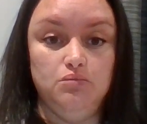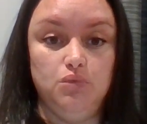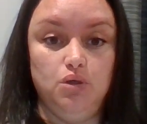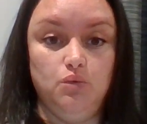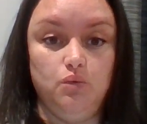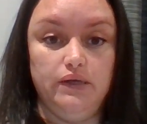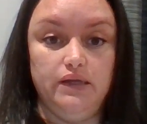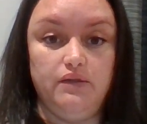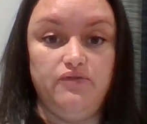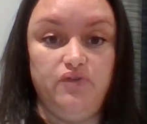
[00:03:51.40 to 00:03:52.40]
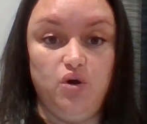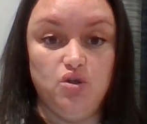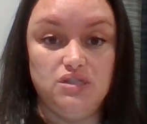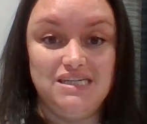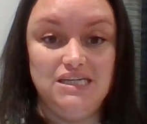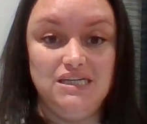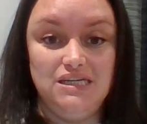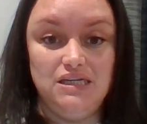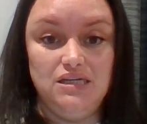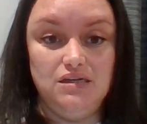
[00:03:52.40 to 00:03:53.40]
with
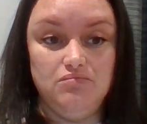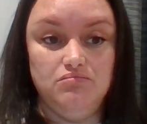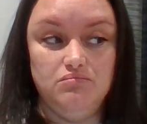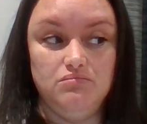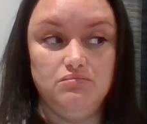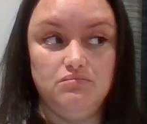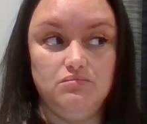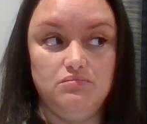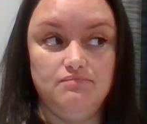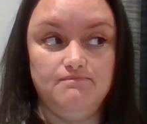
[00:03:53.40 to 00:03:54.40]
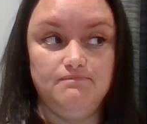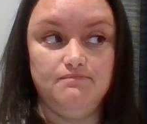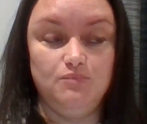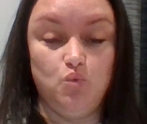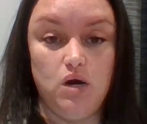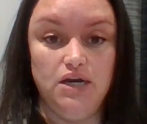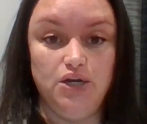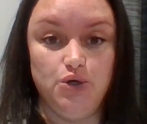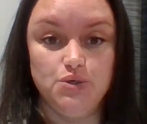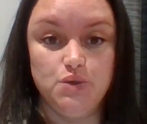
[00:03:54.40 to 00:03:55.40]
faulty
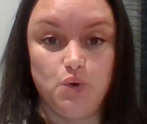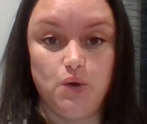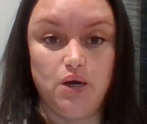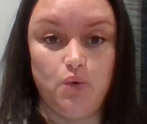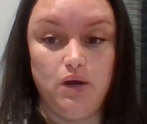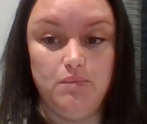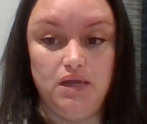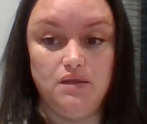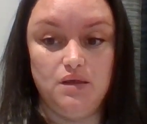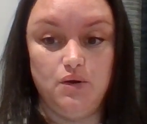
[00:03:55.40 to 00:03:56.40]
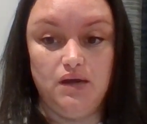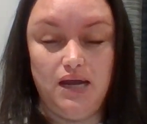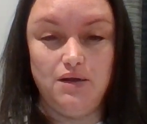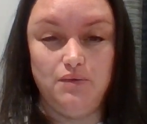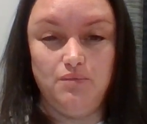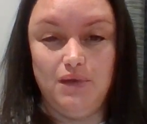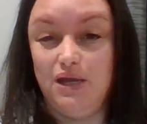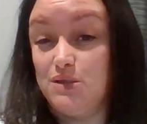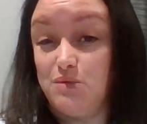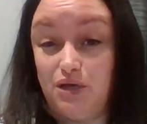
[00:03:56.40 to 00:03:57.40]
wires or equipment. My
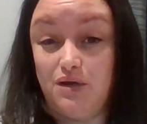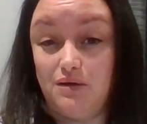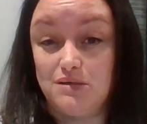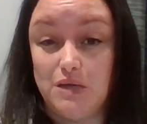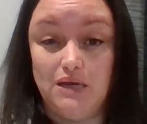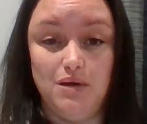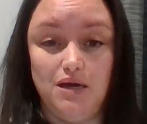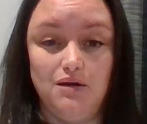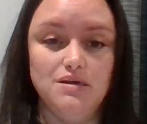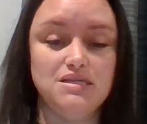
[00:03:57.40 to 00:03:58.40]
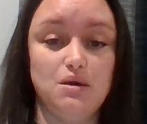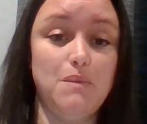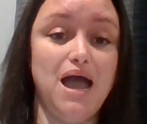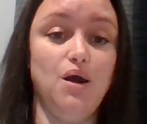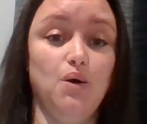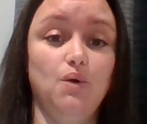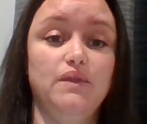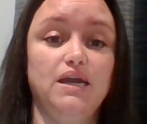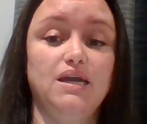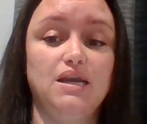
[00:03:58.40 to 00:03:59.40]
husband could explain it better. Somehow they
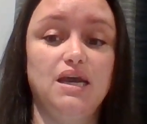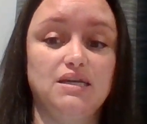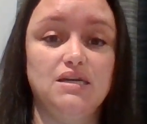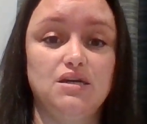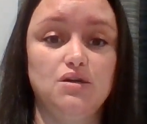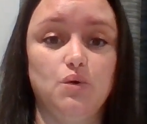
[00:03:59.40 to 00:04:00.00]
connected it or